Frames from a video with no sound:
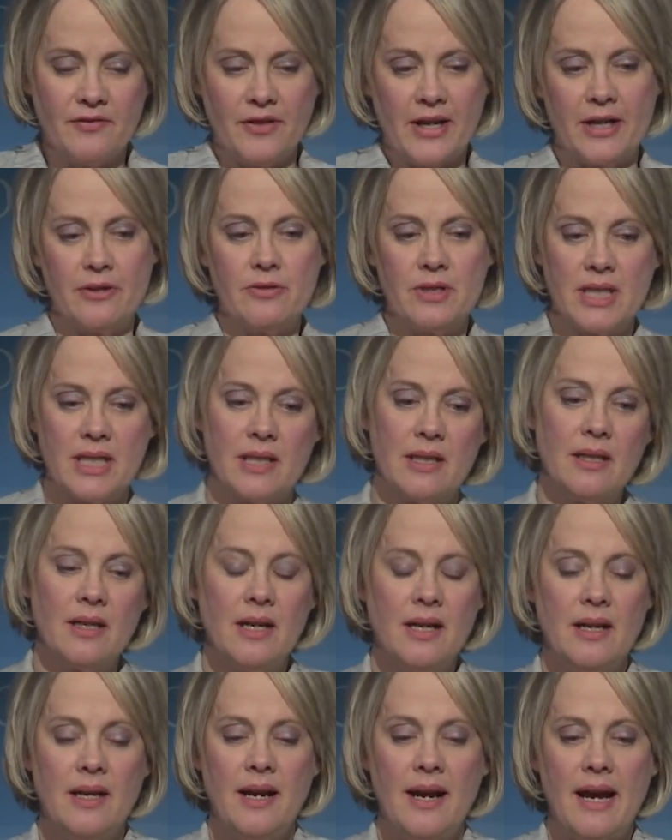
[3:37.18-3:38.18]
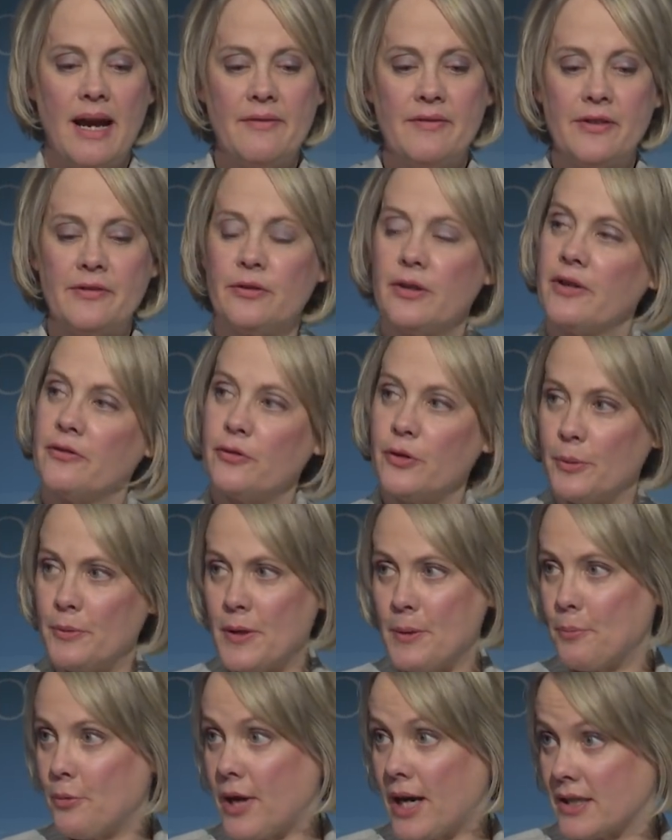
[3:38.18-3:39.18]
founding FFRF for
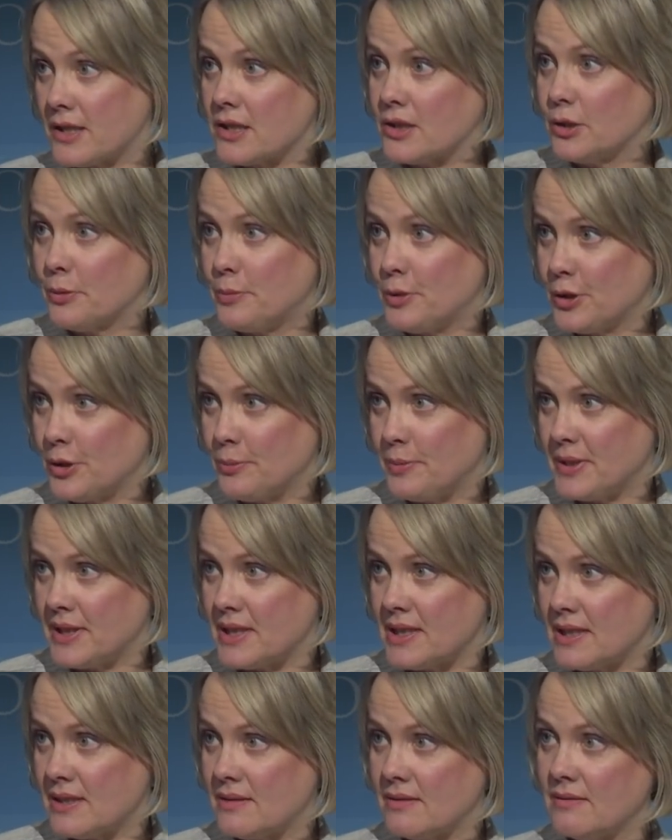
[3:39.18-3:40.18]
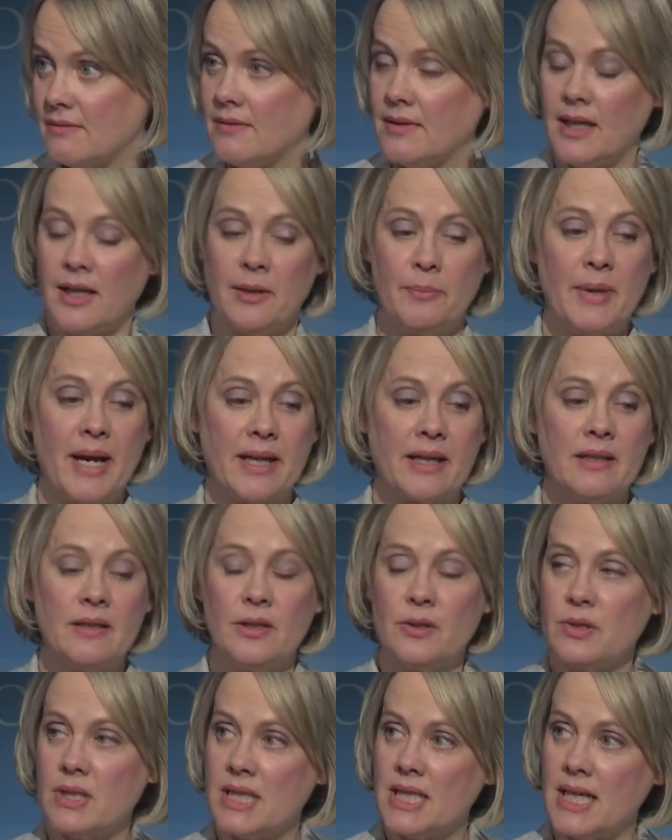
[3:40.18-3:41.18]
the practical purpose back in
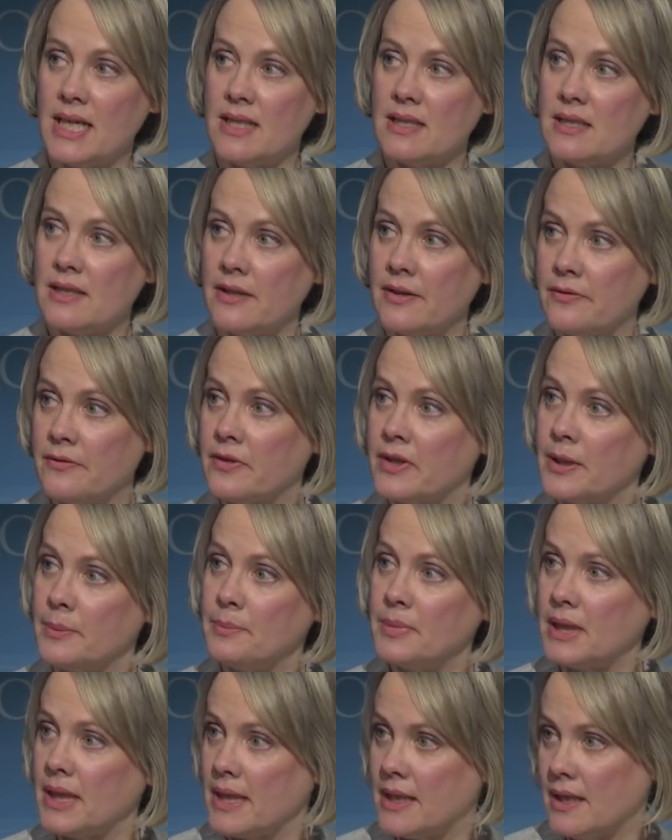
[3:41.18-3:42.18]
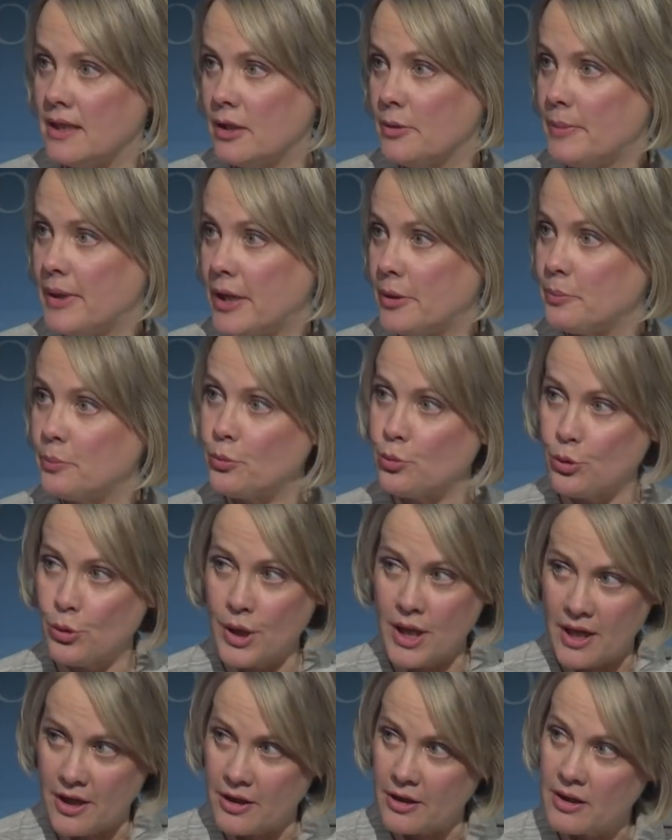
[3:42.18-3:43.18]
those days of complaining about
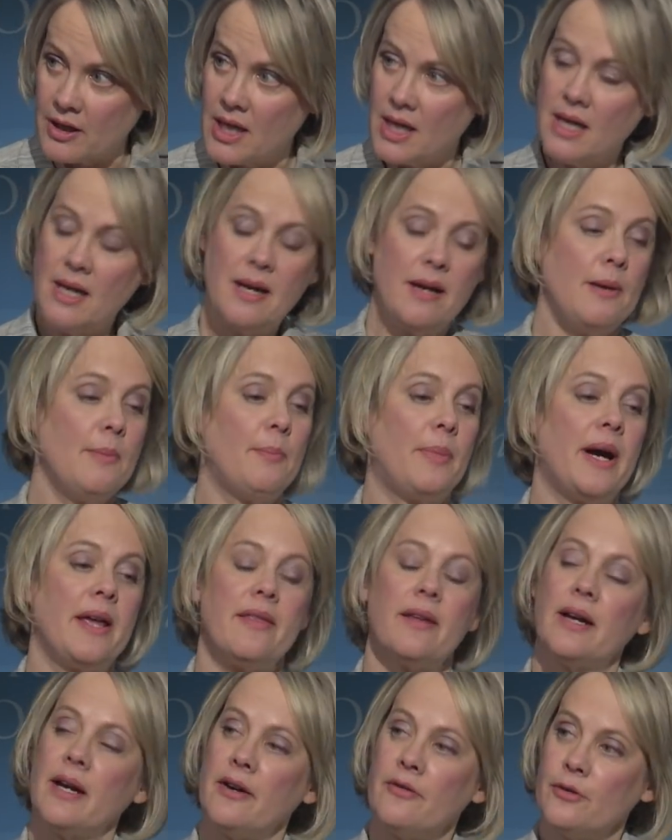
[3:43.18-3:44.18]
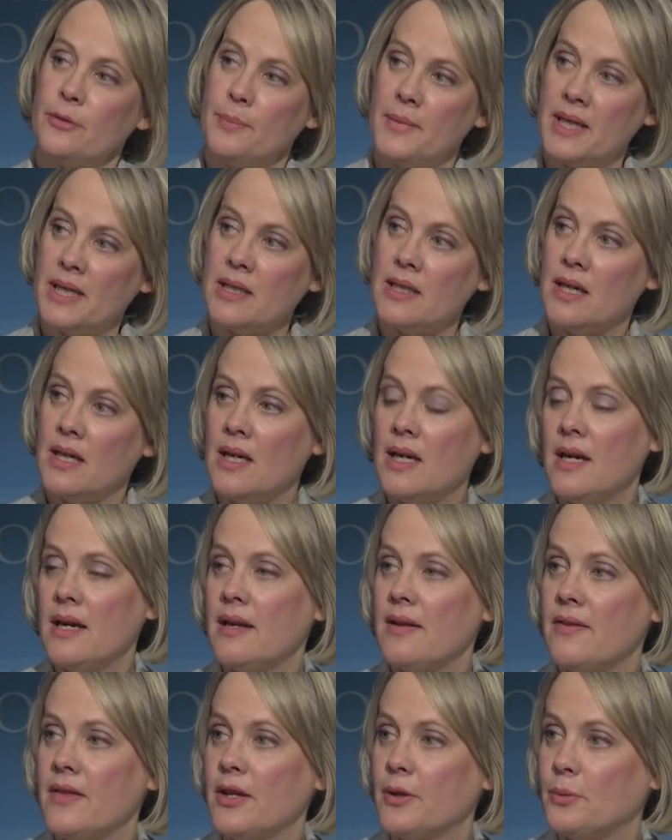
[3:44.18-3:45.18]
prayer by the government,
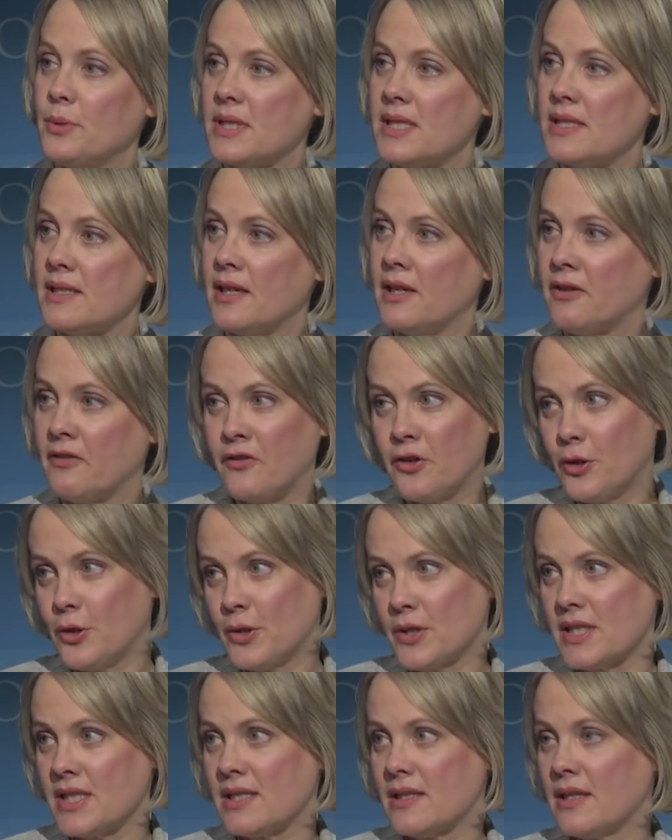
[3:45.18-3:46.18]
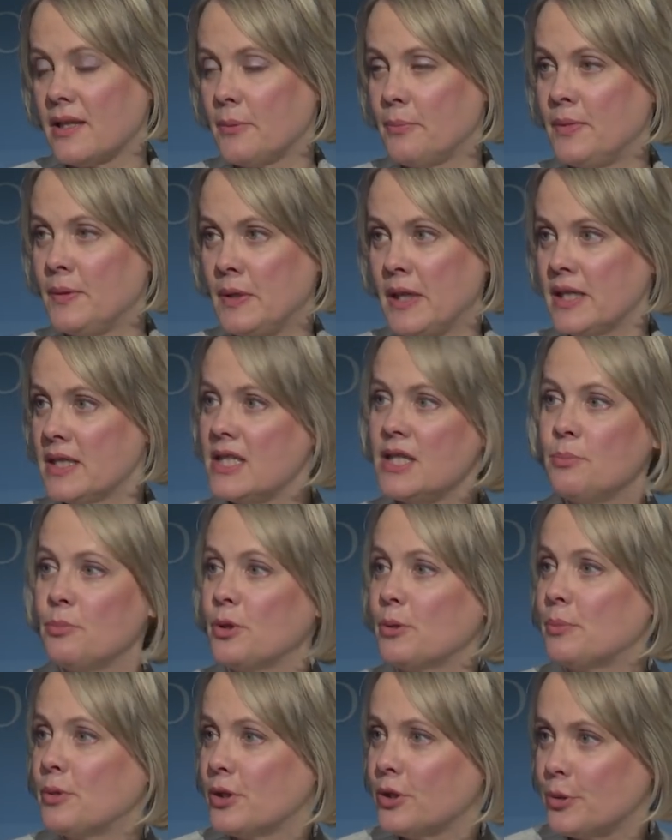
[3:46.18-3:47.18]
there was, of course, a
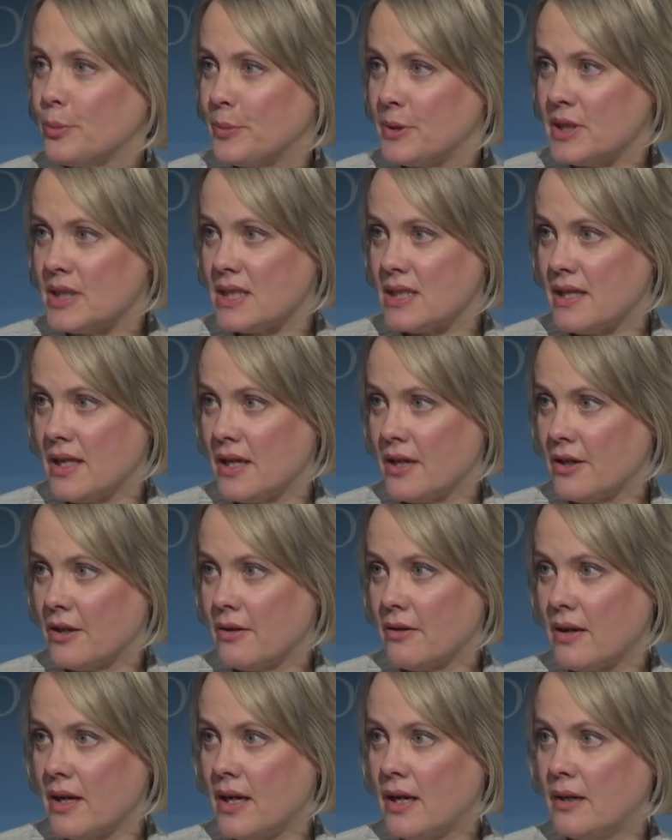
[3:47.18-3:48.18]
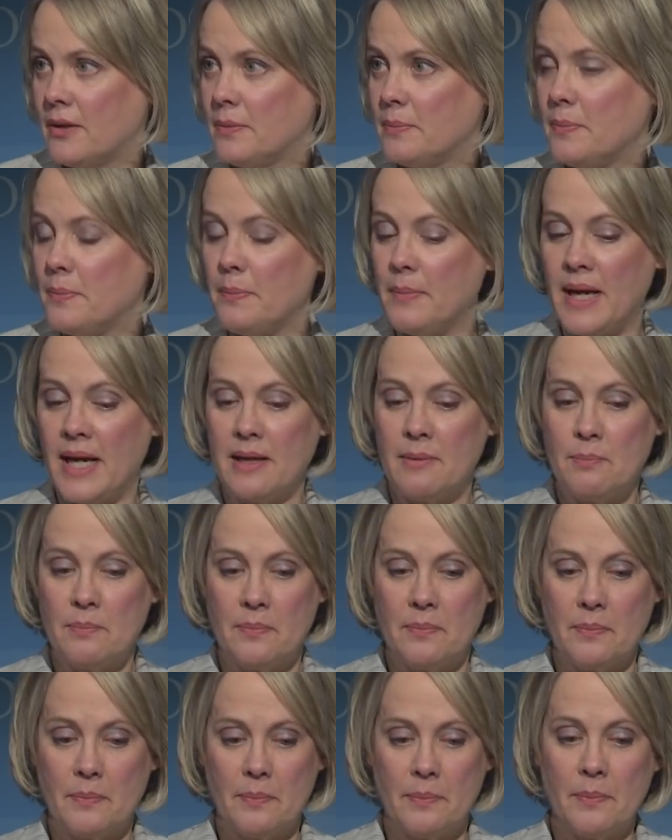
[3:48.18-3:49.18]
deeper purpose there. My
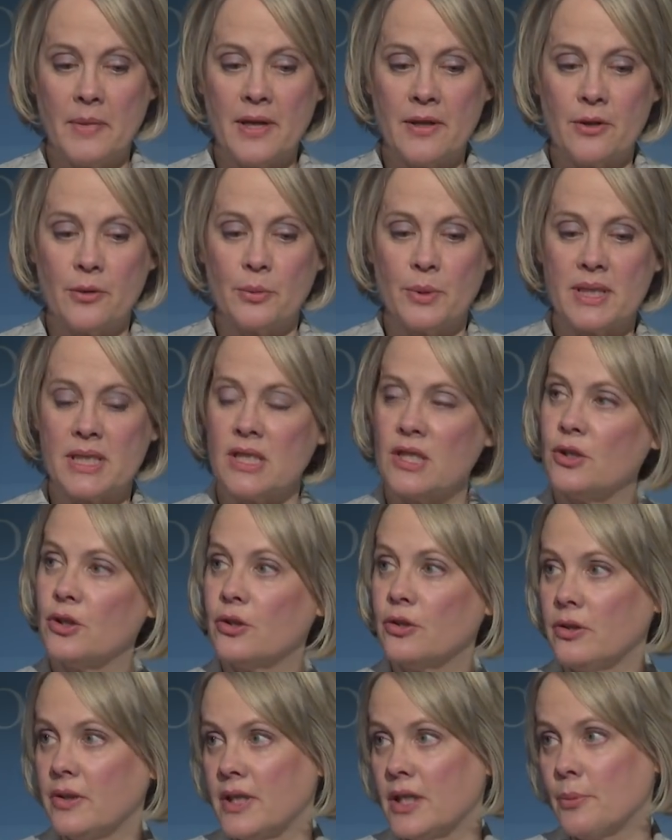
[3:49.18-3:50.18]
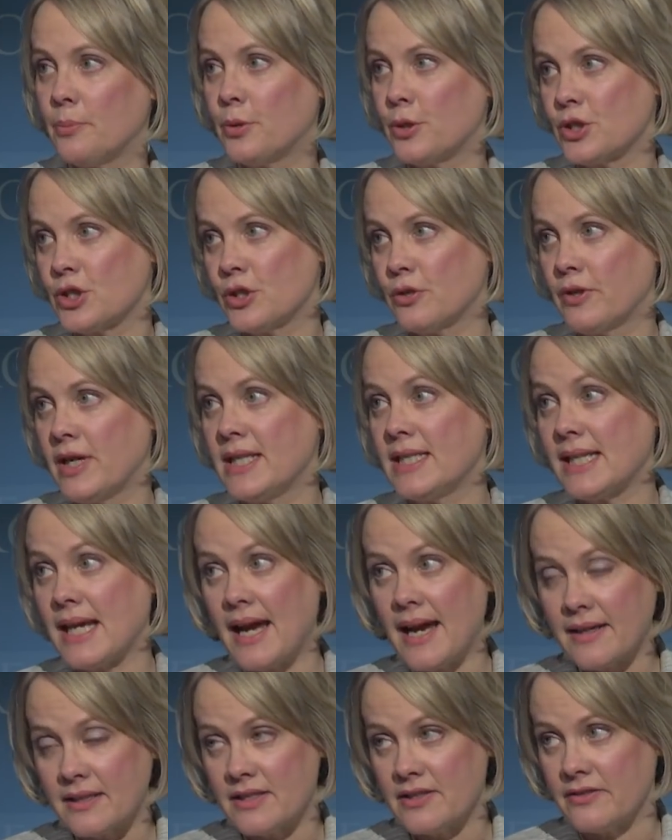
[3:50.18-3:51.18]
mother was an early abortion rights
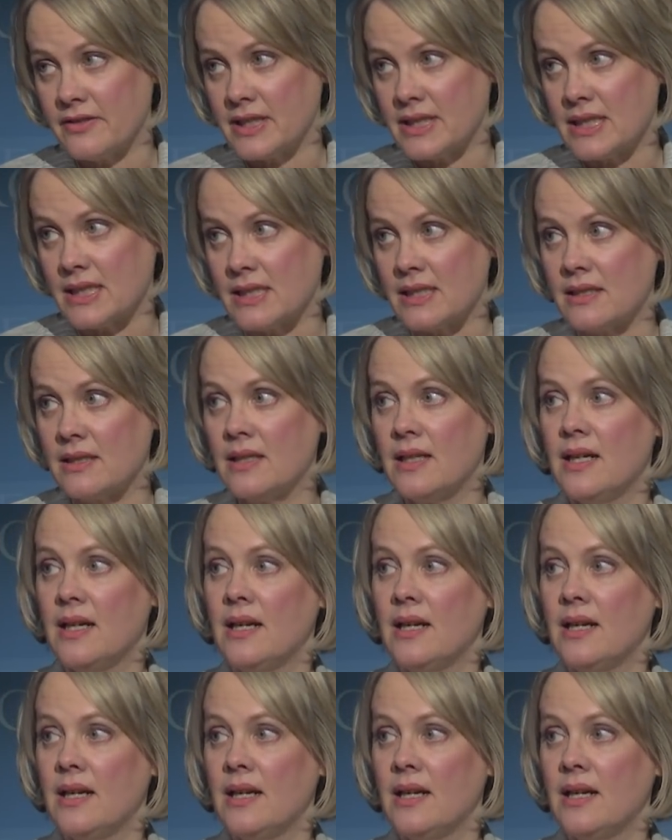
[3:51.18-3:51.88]
activist,